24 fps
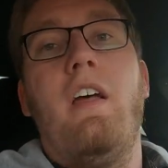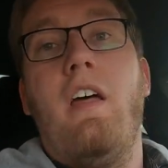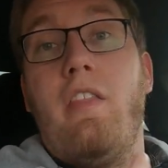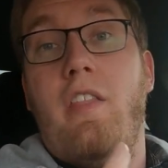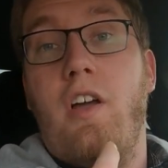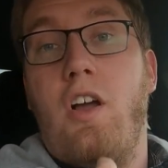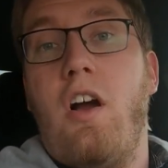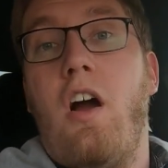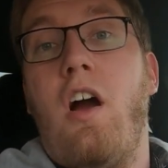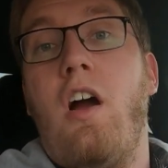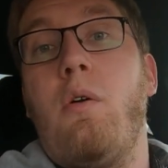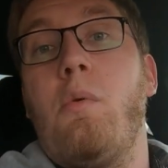
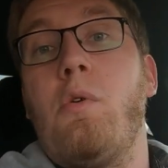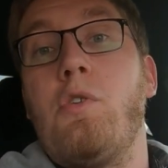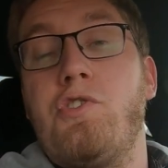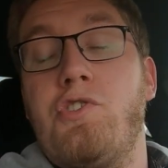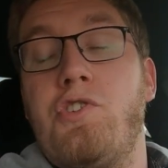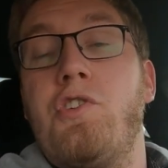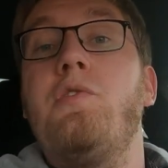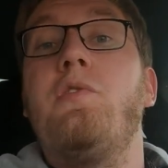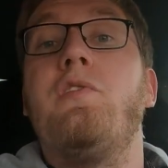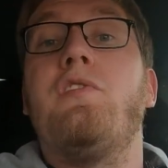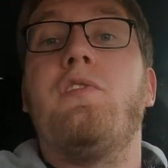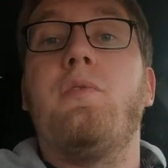the car will
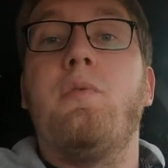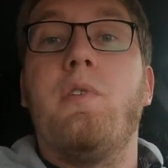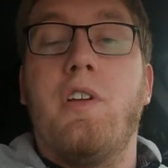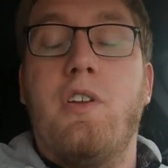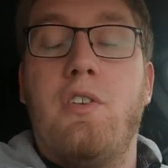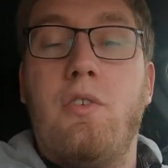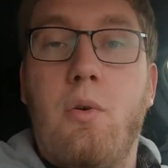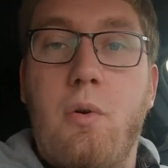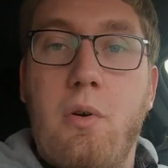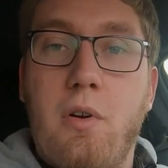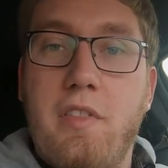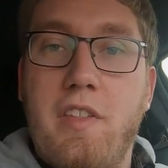choose to
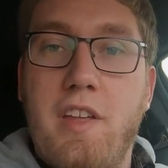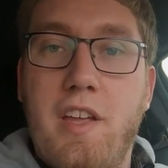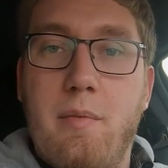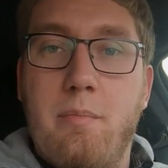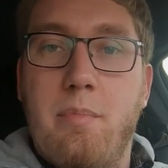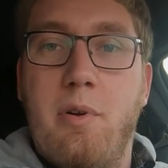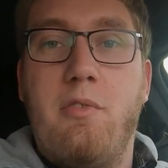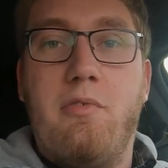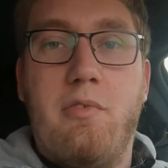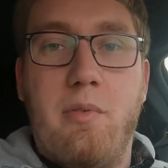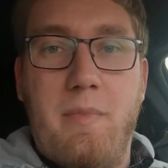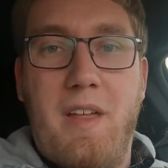ignore the
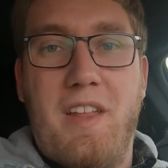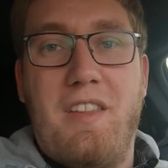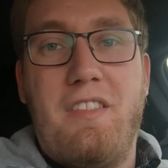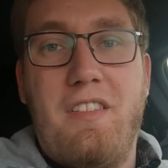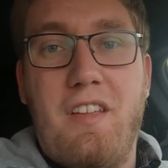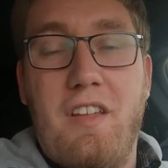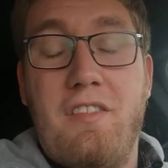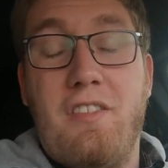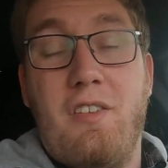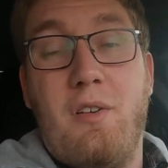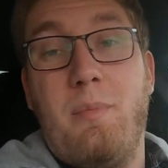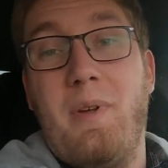input from that
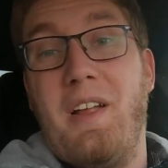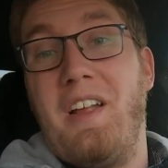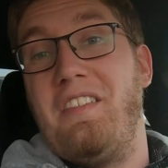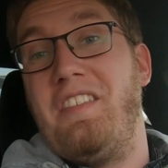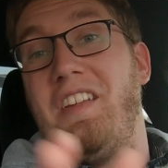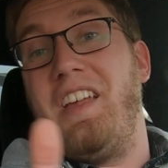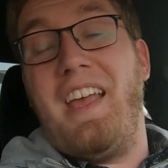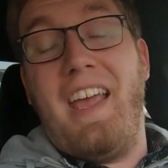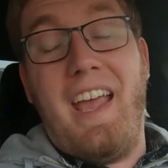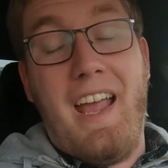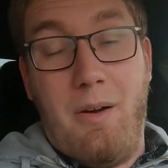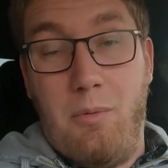sensor because
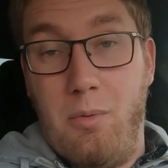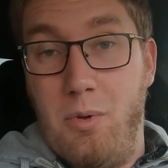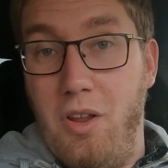it can't